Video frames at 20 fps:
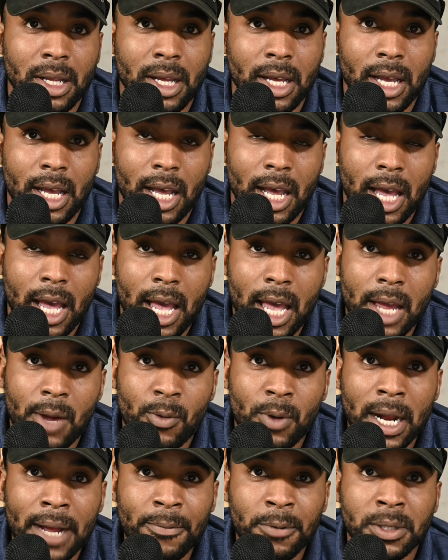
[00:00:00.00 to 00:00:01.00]
And what I
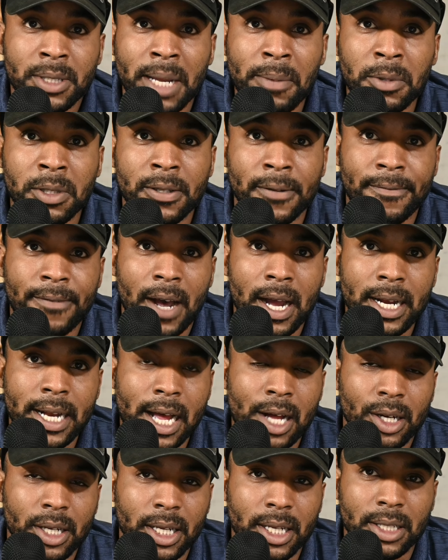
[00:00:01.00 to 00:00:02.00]
was able to find out
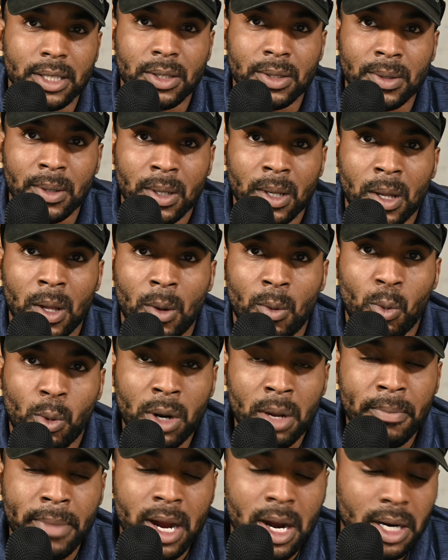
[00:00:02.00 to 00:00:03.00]
is what
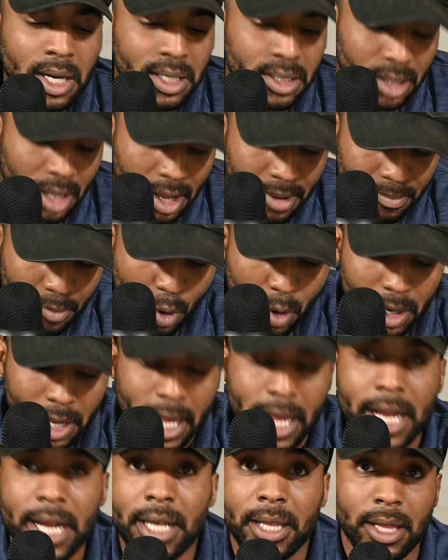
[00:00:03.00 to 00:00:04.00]
Americans love more than
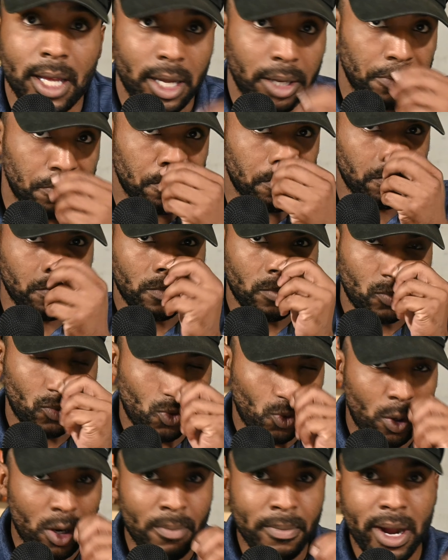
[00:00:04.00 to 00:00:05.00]
anything. What
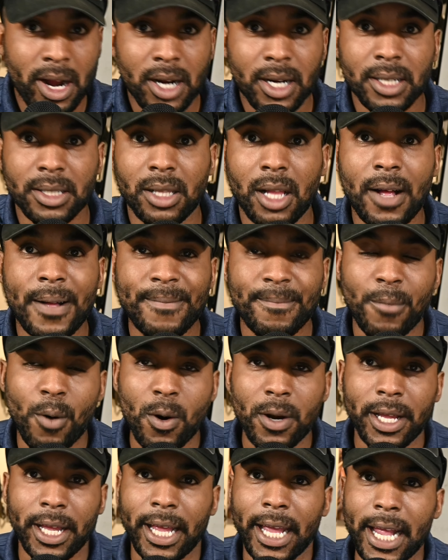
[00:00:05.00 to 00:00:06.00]
Americans love more
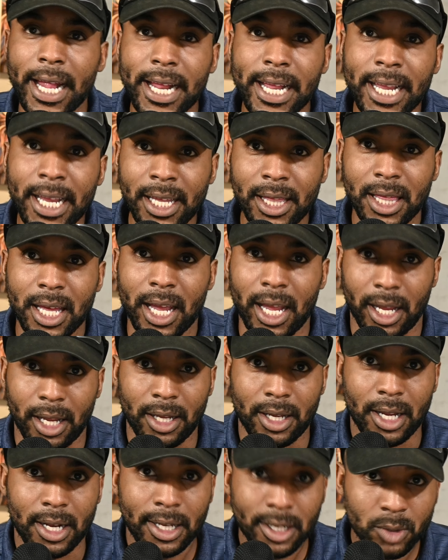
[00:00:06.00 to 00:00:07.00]
than anything, and
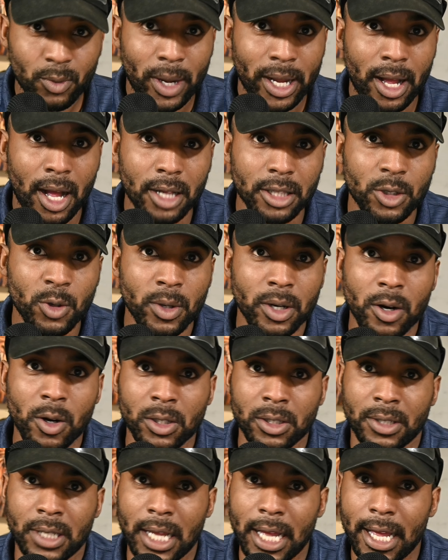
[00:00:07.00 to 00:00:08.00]
this is why Hawk Tuah Girls
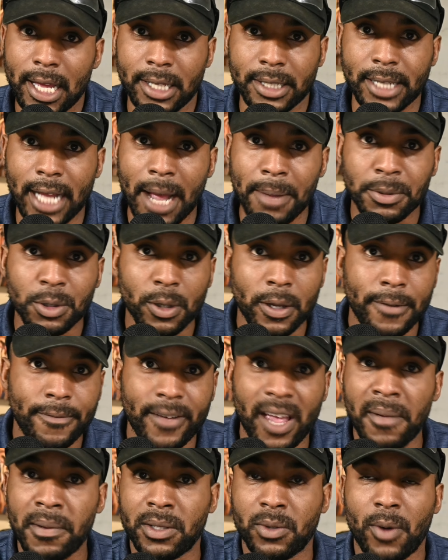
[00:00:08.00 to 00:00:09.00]
is absolutely
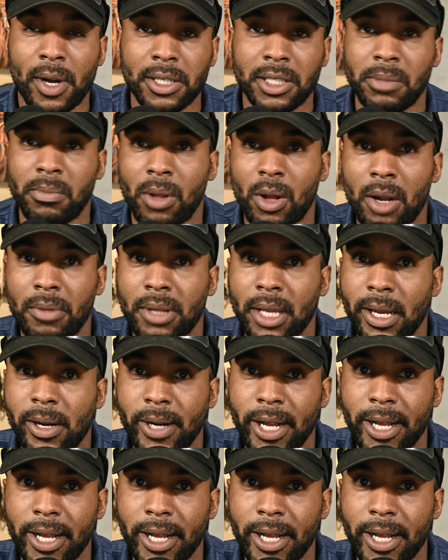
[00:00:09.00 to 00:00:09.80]
famous and why she's blown up the internet.